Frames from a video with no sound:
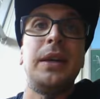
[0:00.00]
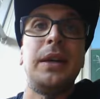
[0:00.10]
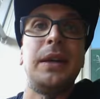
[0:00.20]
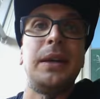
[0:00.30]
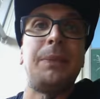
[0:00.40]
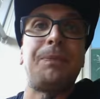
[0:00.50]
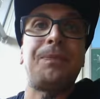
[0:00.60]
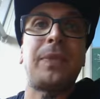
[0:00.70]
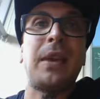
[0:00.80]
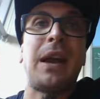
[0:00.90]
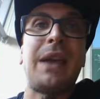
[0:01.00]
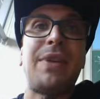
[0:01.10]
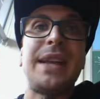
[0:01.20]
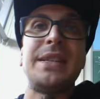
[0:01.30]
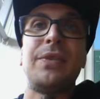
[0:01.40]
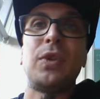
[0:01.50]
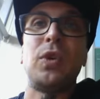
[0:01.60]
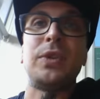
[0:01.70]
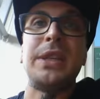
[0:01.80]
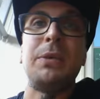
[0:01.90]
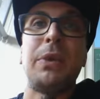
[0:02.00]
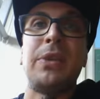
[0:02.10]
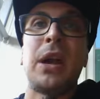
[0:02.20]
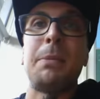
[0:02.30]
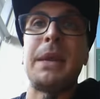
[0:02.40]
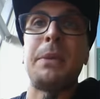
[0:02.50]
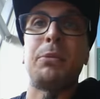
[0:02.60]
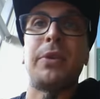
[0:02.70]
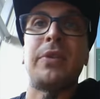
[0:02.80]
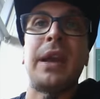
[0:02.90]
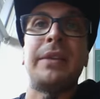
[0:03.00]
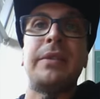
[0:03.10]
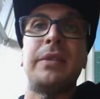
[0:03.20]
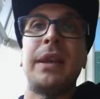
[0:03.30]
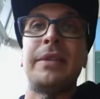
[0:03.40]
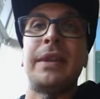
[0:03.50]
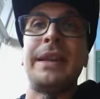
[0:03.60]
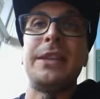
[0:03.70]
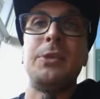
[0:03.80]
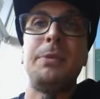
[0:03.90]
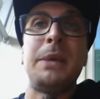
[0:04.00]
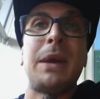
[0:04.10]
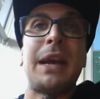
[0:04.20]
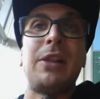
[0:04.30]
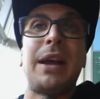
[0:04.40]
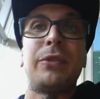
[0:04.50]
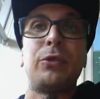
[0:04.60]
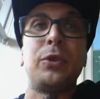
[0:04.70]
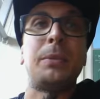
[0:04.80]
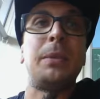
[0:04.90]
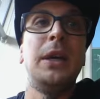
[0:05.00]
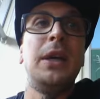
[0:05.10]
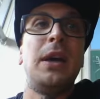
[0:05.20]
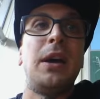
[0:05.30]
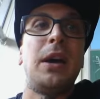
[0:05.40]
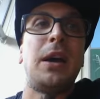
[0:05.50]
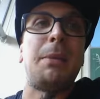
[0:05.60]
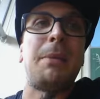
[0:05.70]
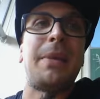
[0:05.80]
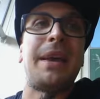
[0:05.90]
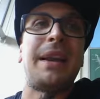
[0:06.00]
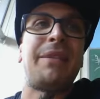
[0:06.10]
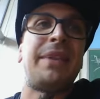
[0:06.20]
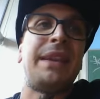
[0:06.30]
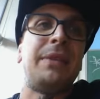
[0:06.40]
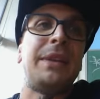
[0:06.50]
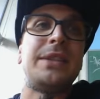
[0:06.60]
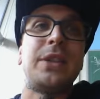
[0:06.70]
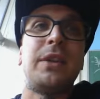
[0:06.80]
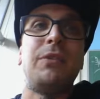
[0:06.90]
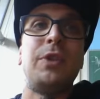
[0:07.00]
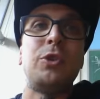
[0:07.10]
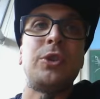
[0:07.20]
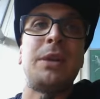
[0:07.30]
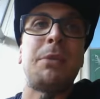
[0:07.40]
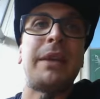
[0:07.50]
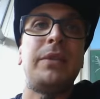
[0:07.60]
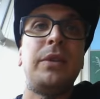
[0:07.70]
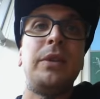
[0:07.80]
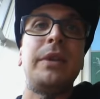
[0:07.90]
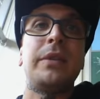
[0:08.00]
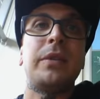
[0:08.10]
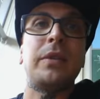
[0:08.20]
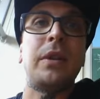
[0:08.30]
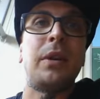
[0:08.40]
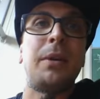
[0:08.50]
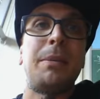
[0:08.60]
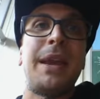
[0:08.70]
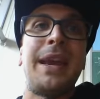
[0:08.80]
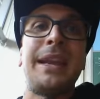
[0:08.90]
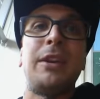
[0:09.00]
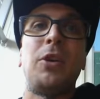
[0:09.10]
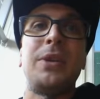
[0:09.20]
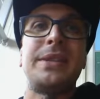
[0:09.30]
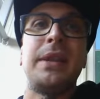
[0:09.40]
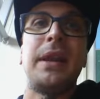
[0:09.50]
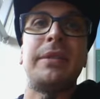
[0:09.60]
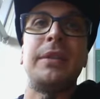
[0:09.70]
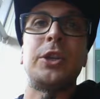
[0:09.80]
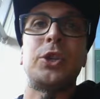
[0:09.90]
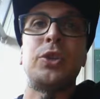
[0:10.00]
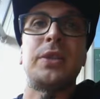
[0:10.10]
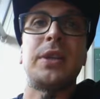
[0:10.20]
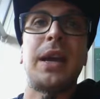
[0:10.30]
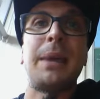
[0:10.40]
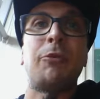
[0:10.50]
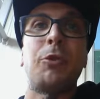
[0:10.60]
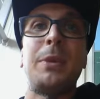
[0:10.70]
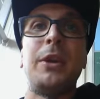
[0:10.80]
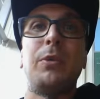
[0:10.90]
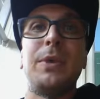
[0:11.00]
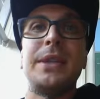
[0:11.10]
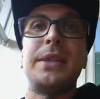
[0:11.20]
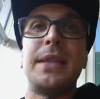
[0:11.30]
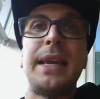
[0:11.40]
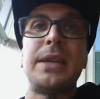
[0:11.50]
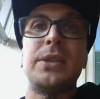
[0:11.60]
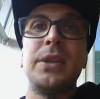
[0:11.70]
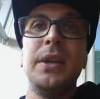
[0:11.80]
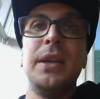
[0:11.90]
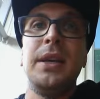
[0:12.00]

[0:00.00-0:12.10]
I've had difficulty with not being precise as I need to be in my classroom, and I've seen it lead to confusion in my students, and it always takes additional time for me to restate